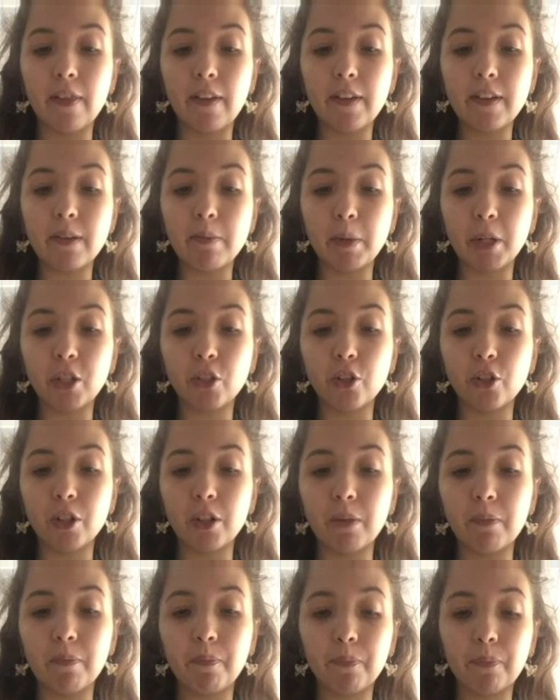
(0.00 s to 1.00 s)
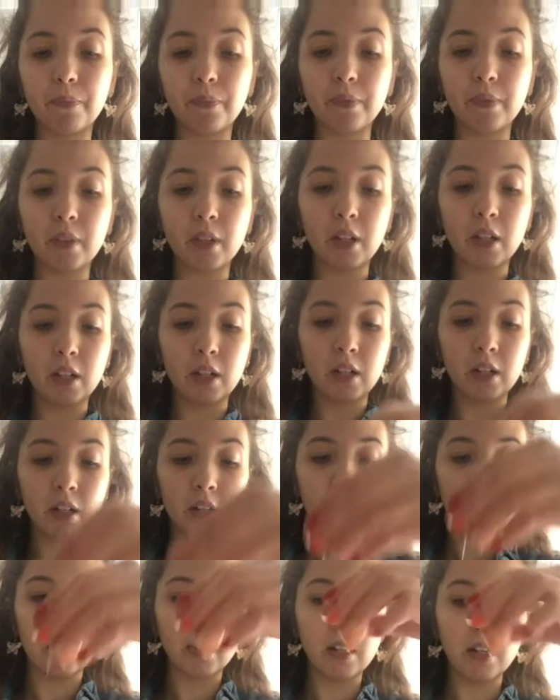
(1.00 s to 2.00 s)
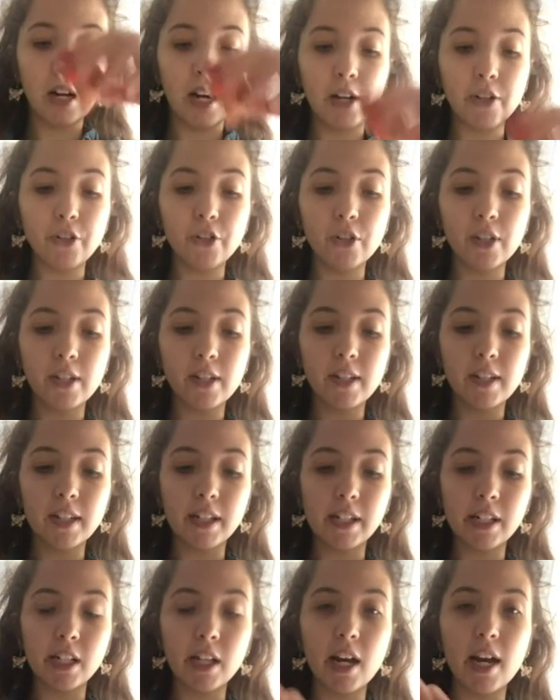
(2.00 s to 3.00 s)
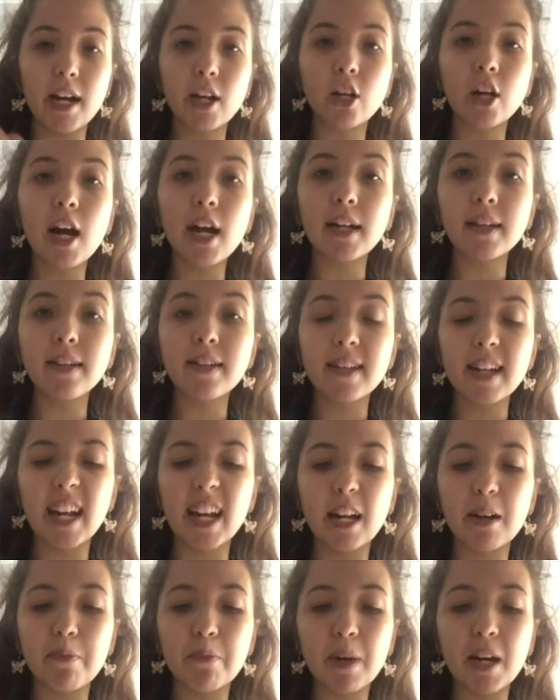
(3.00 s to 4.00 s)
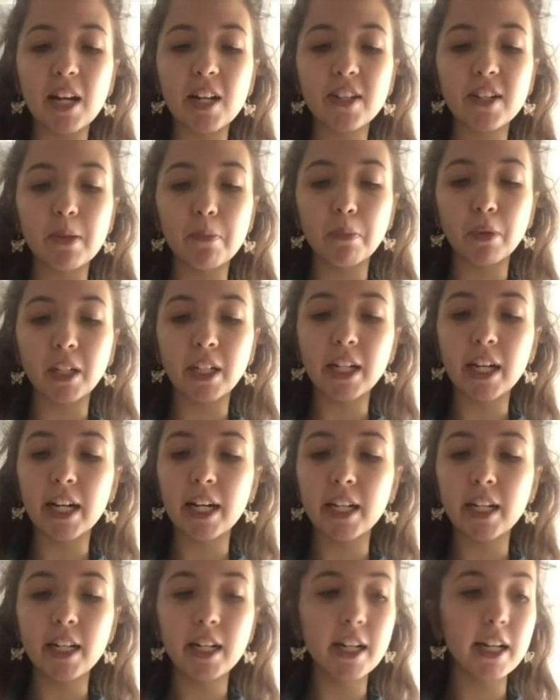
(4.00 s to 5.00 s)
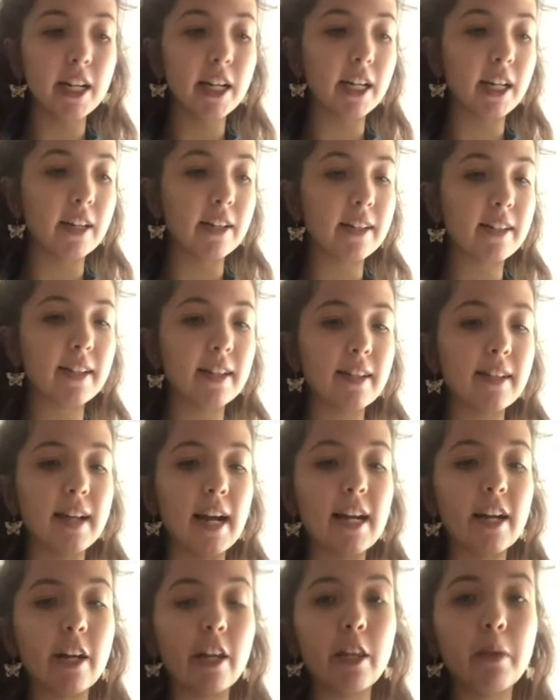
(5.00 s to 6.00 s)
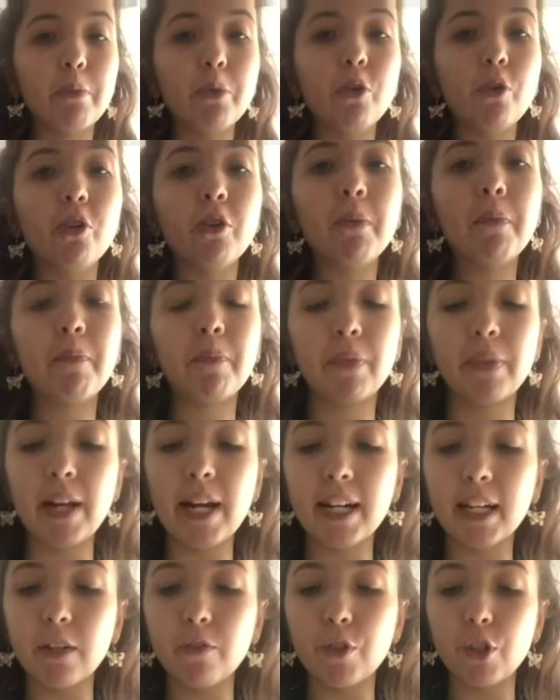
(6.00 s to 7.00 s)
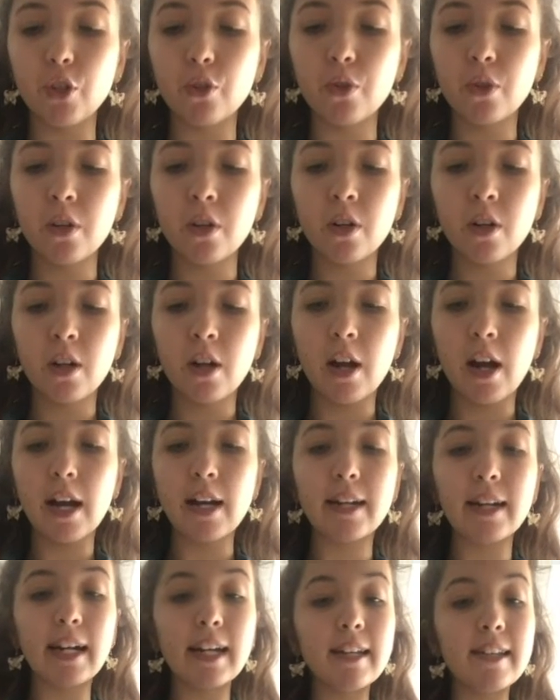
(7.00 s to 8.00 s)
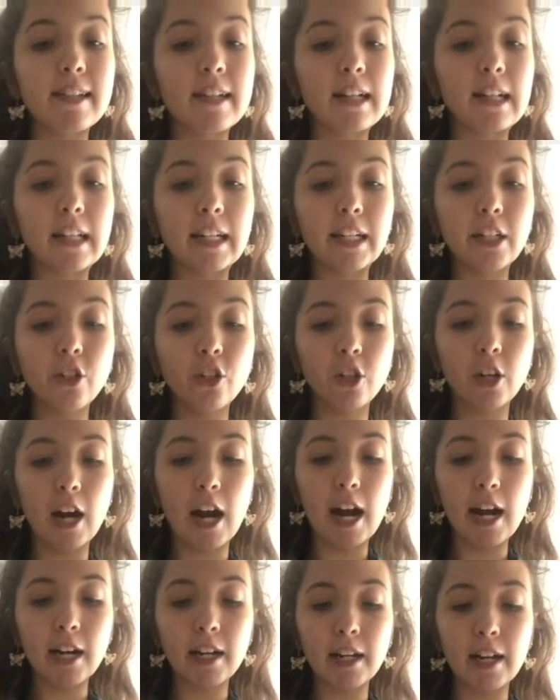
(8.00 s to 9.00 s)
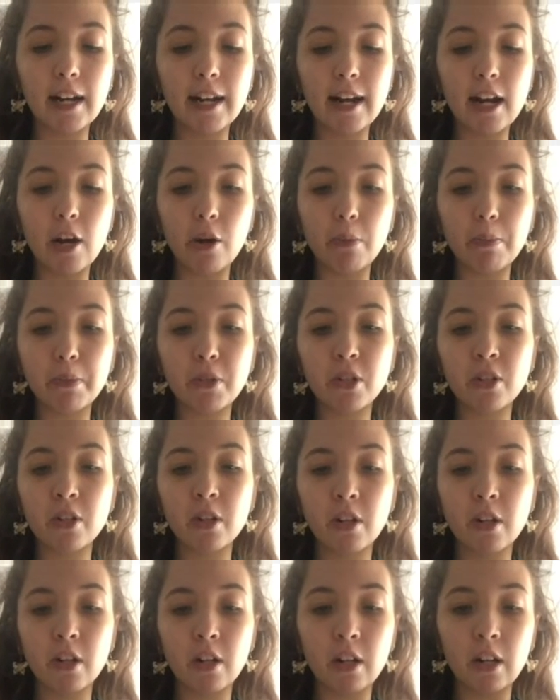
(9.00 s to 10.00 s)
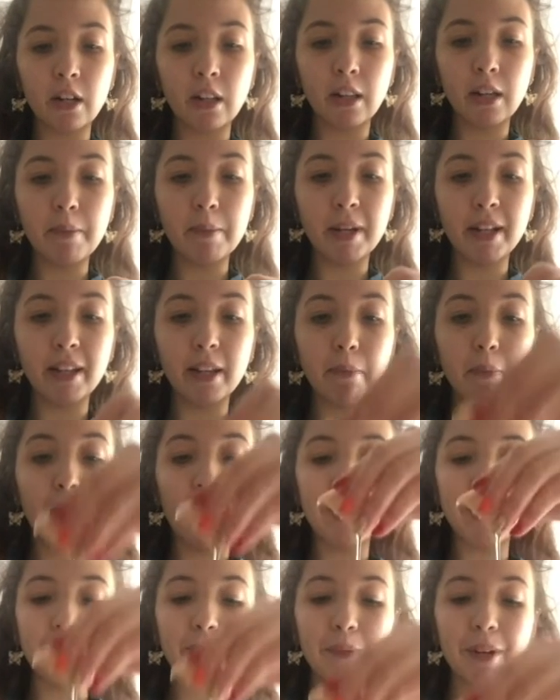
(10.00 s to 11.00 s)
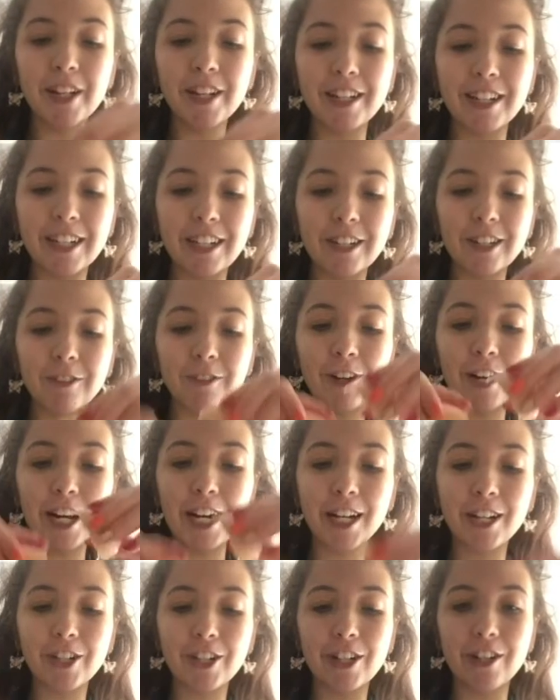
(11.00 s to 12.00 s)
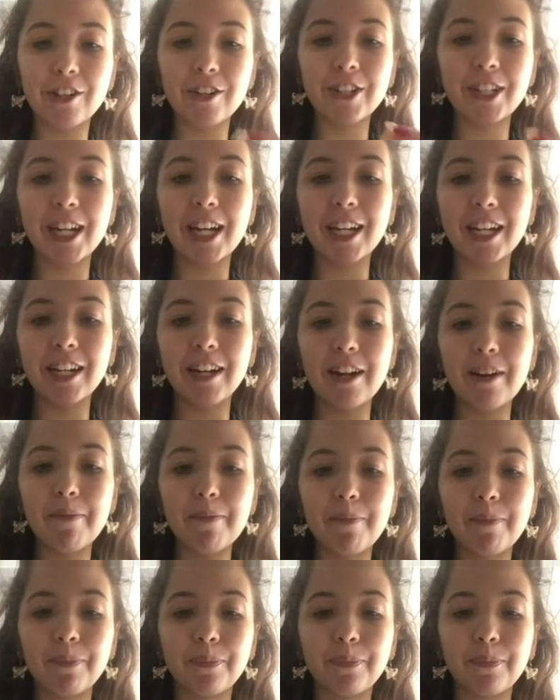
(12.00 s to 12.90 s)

this mixture. As you can see, I cracked this egg by simply hitting it against the side of the bowl. That gives you a nice clean crack and helps limit the possibilities for eggshells getting in.